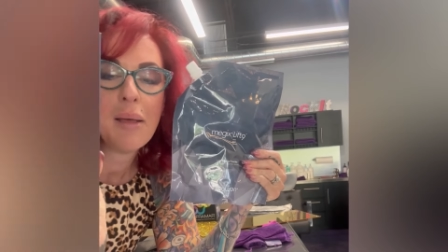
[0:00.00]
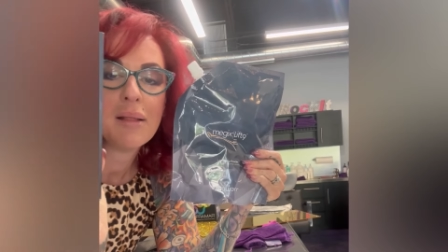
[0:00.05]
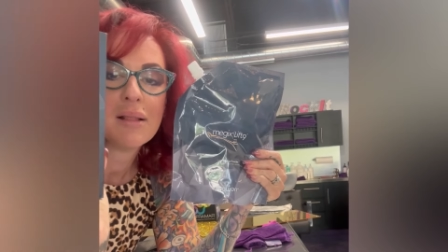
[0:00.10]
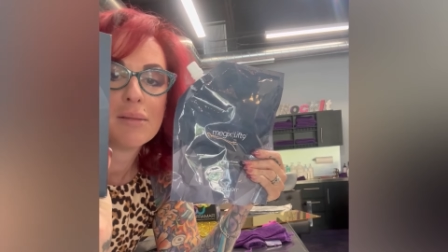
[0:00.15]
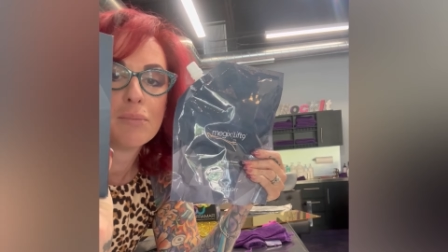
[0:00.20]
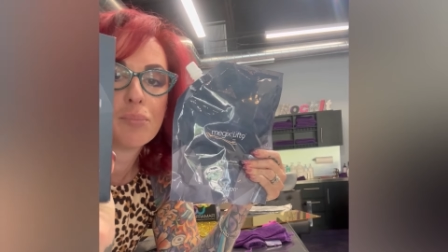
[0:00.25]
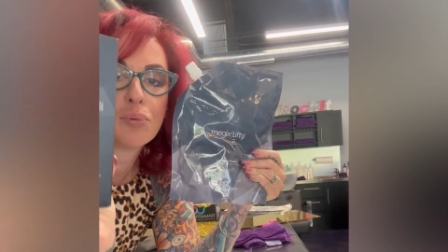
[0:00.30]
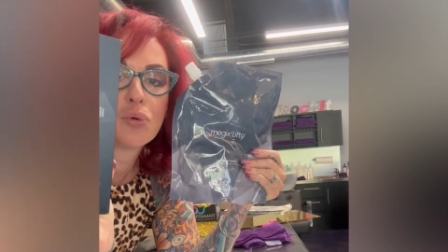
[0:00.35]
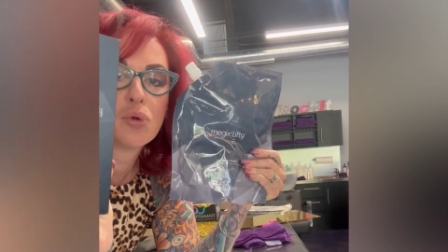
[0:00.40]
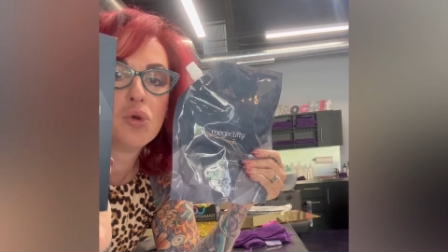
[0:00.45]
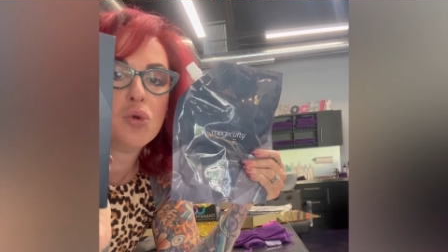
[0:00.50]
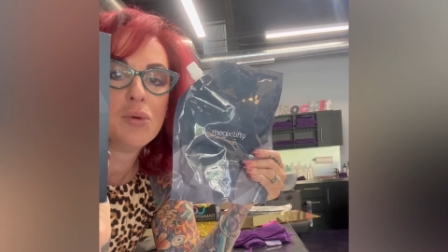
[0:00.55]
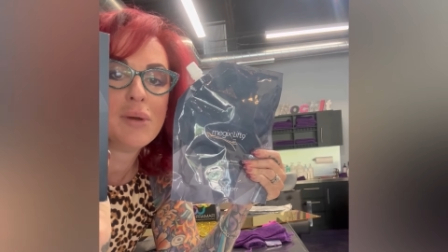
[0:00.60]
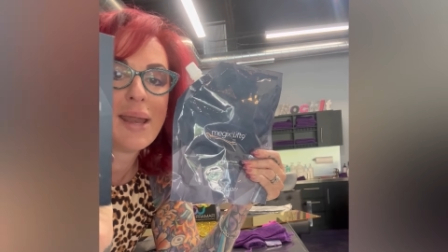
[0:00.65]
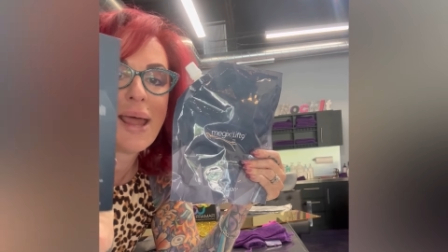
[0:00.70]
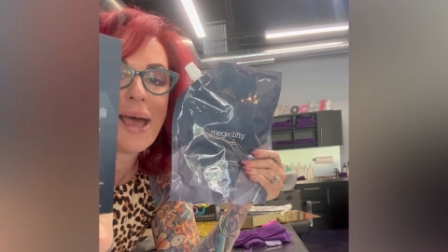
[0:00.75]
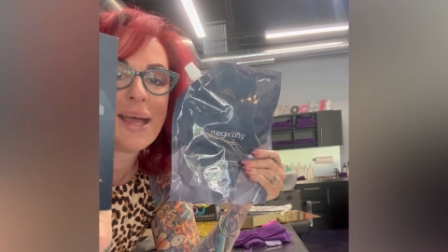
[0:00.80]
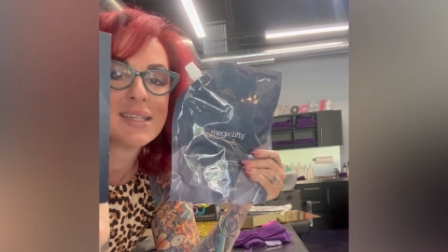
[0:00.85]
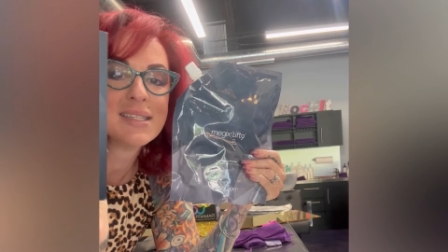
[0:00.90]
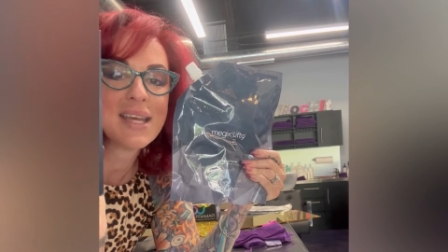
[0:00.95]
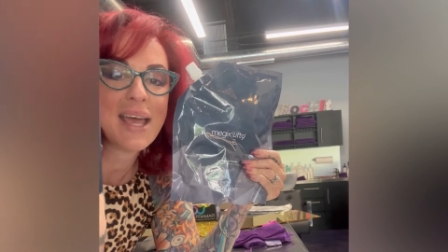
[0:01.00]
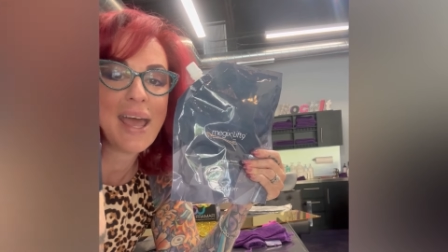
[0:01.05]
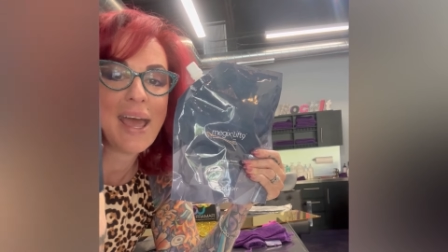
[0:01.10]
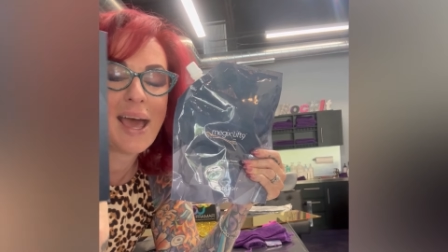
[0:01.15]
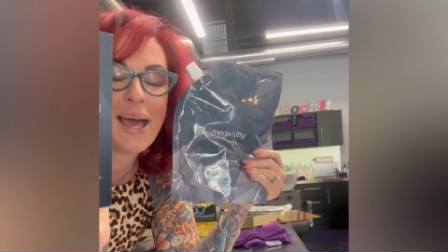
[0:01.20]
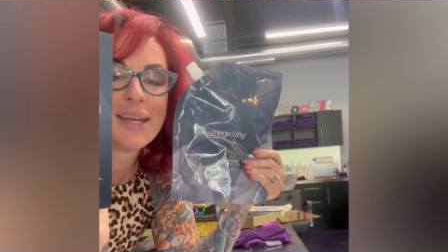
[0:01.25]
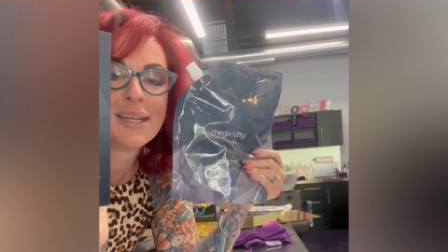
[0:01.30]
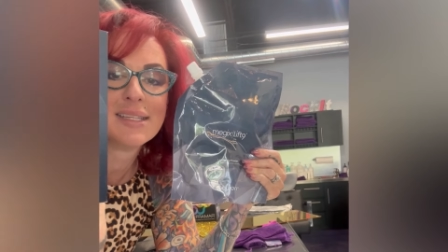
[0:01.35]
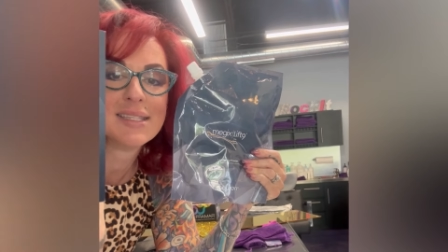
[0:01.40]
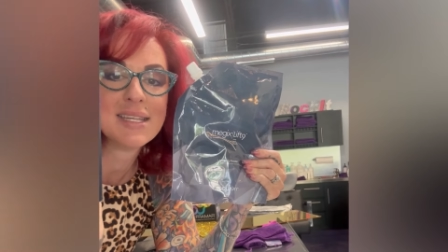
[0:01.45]
brunette
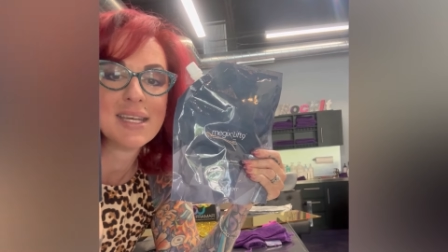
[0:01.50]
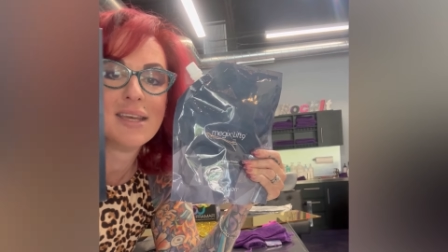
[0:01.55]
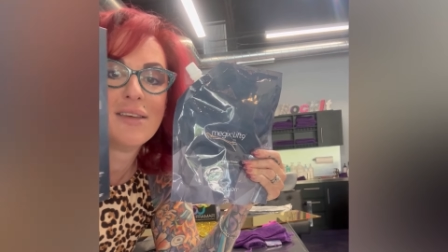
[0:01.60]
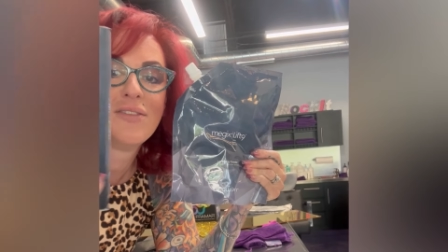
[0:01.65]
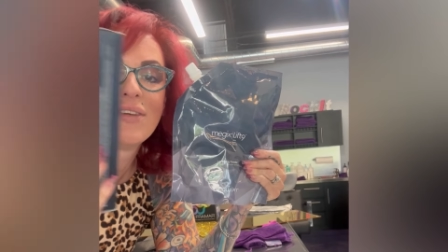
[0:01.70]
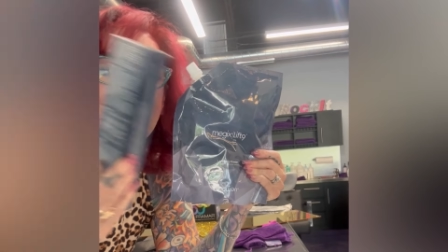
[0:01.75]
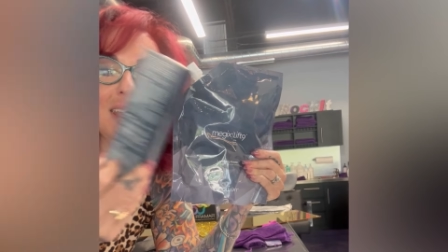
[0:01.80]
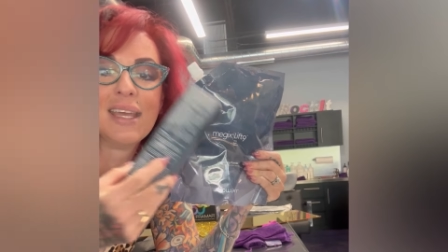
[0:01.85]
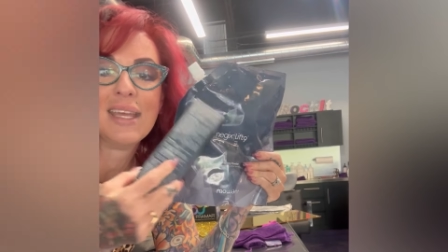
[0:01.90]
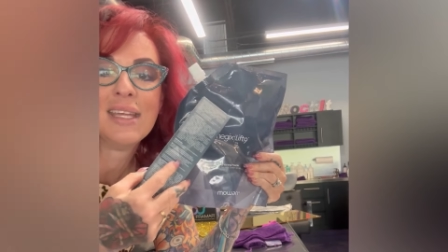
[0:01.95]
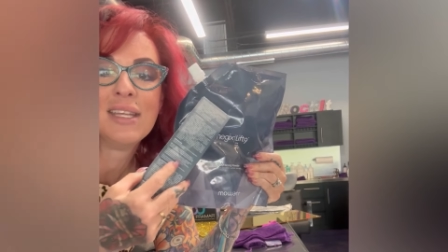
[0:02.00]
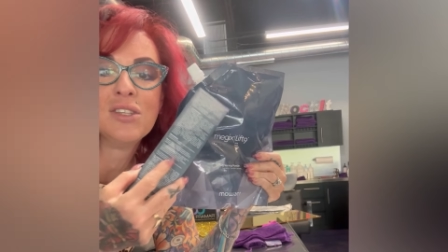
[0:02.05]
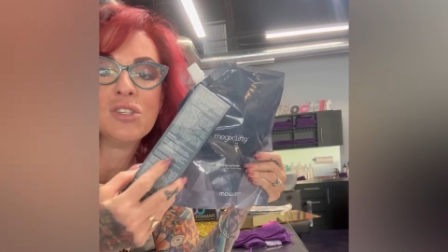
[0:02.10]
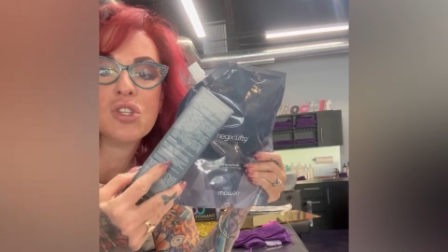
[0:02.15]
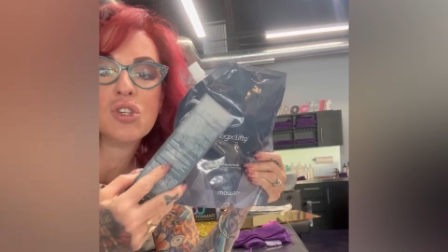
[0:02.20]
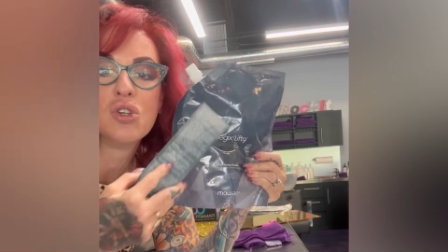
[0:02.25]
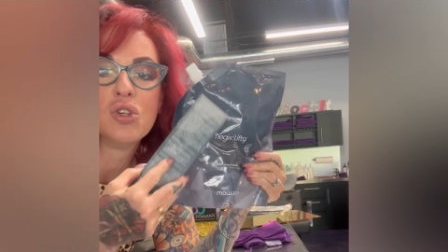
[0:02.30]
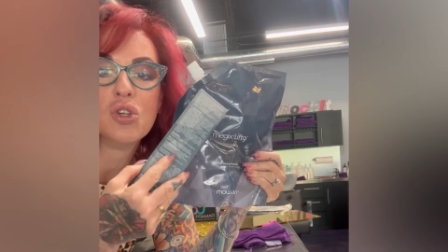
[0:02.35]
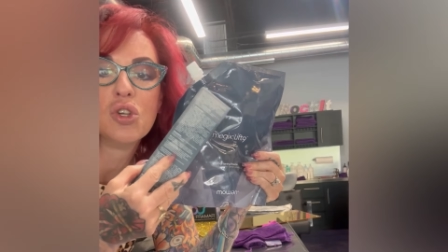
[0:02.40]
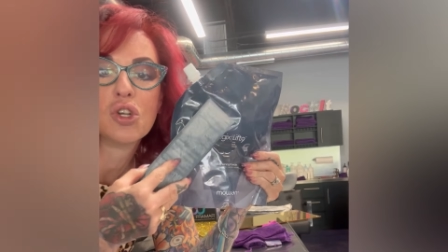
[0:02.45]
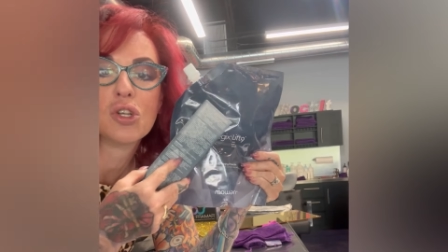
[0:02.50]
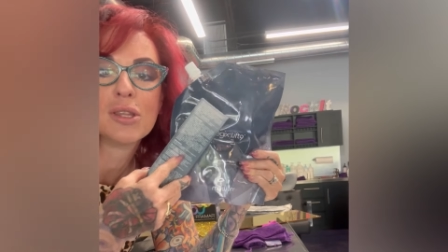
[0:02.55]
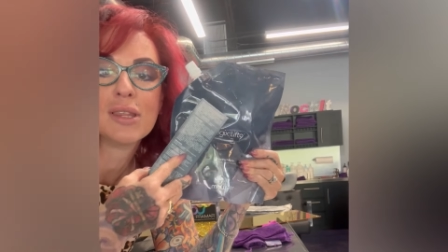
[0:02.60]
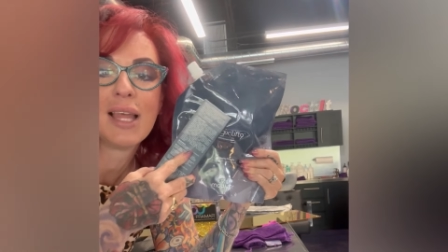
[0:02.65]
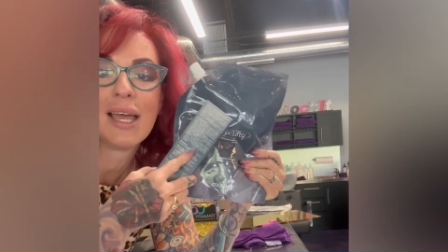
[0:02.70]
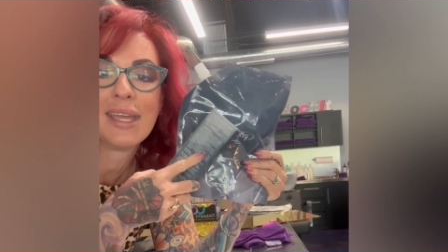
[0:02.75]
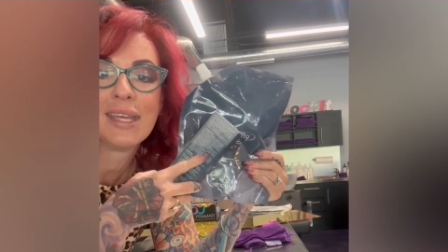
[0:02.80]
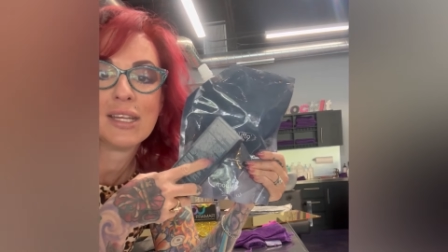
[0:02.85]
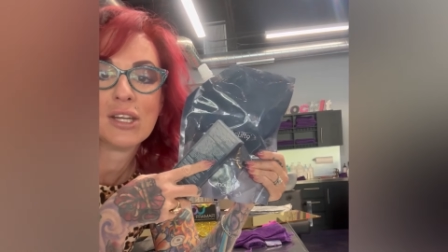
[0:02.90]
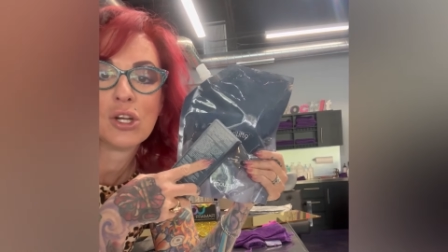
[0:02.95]
additive into your
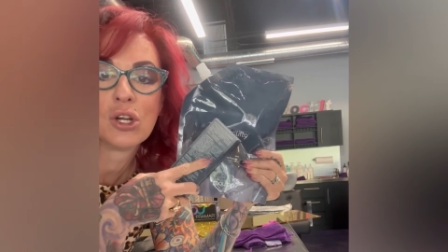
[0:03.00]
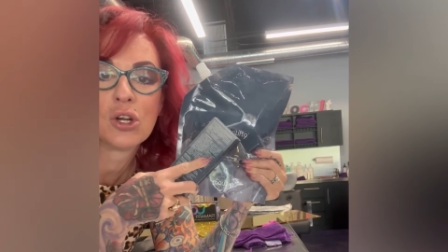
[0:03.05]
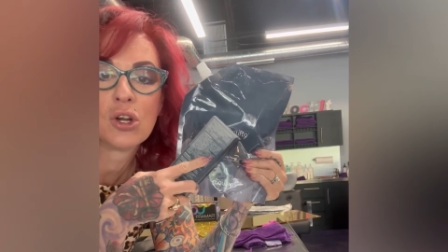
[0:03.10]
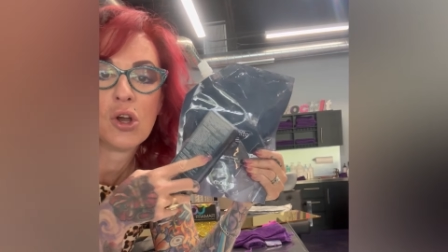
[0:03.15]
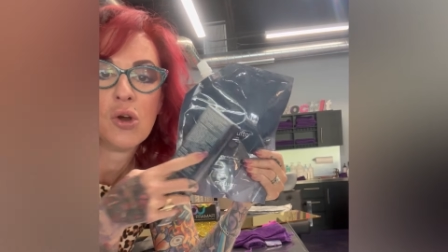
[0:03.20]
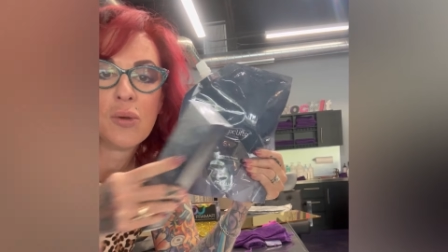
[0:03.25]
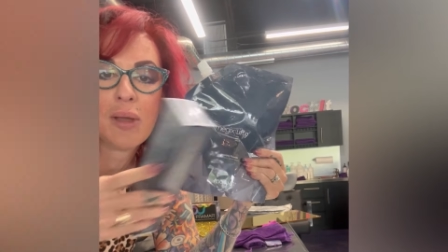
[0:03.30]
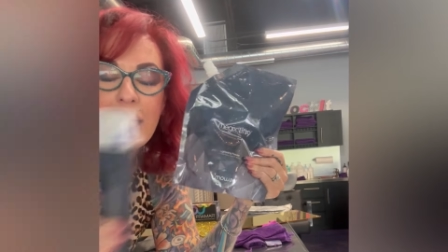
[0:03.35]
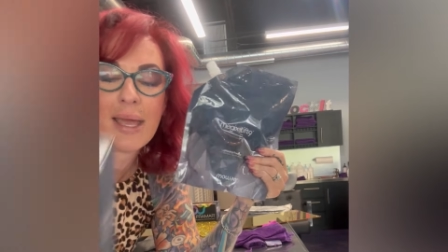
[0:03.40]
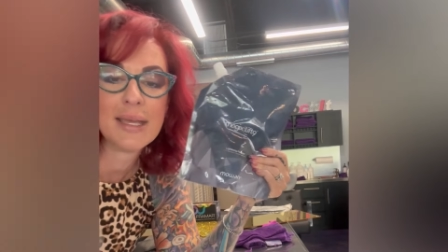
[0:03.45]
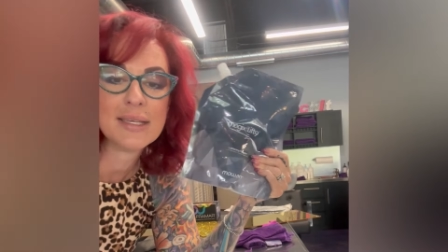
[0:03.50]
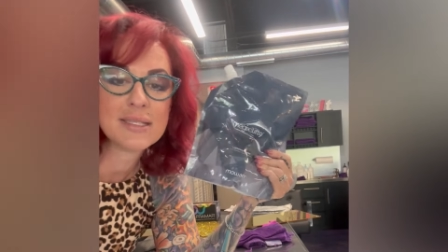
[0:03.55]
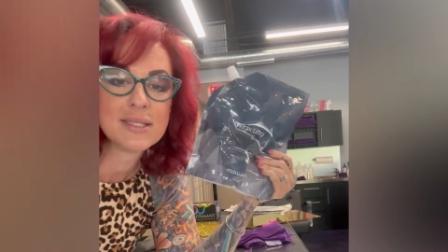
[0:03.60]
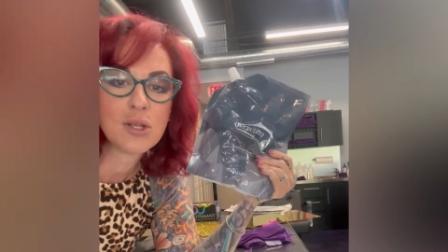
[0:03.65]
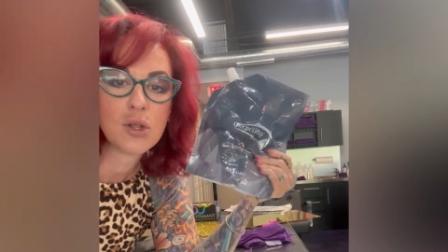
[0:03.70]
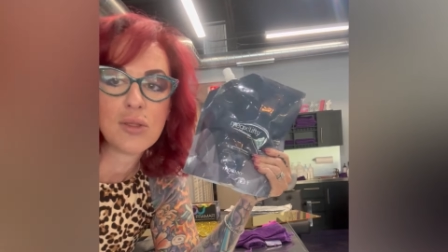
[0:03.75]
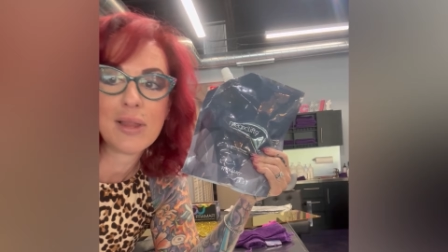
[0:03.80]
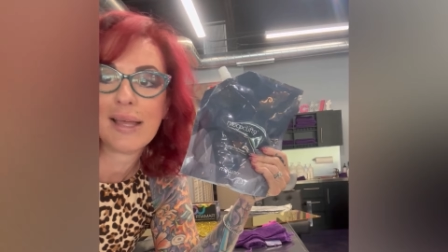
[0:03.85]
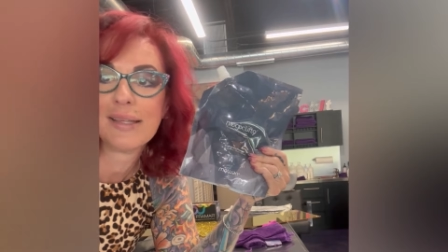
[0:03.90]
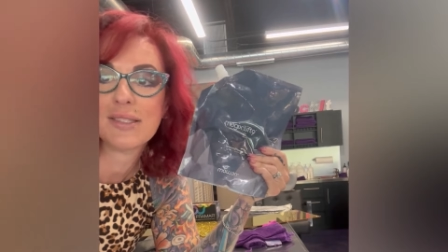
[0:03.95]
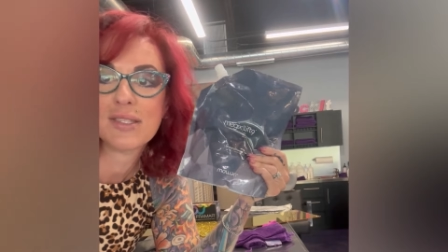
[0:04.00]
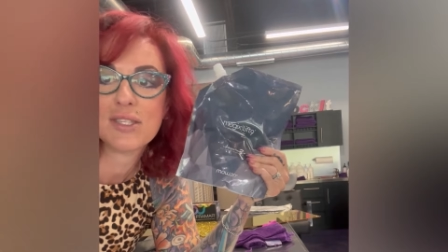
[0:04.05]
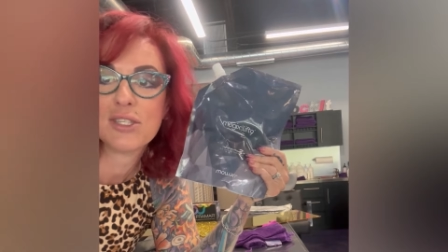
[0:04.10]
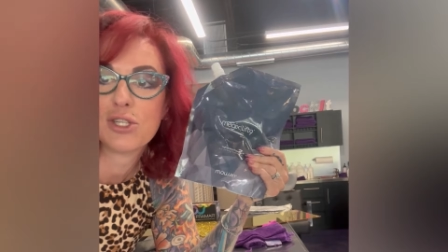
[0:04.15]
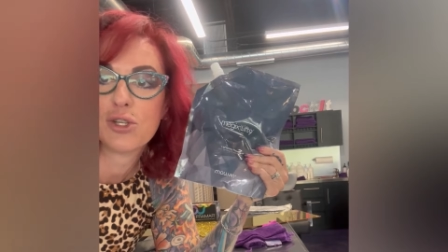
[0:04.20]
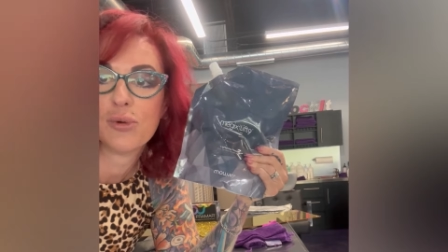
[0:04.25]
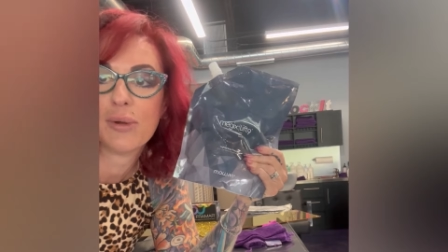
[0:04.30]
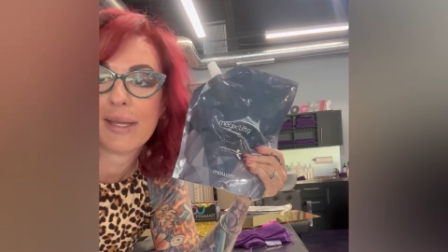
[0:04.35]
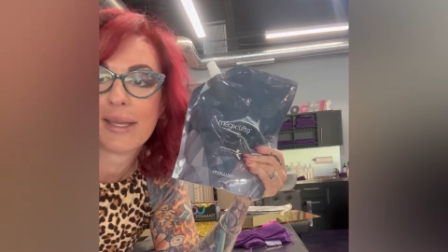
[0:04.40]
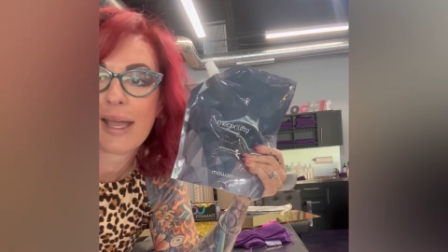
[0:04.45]
lightener, okay? So let's
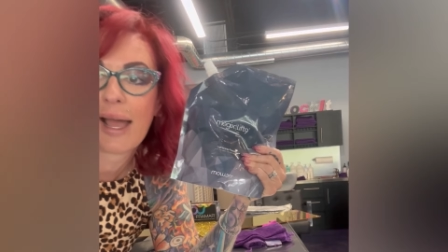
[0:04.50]
do it,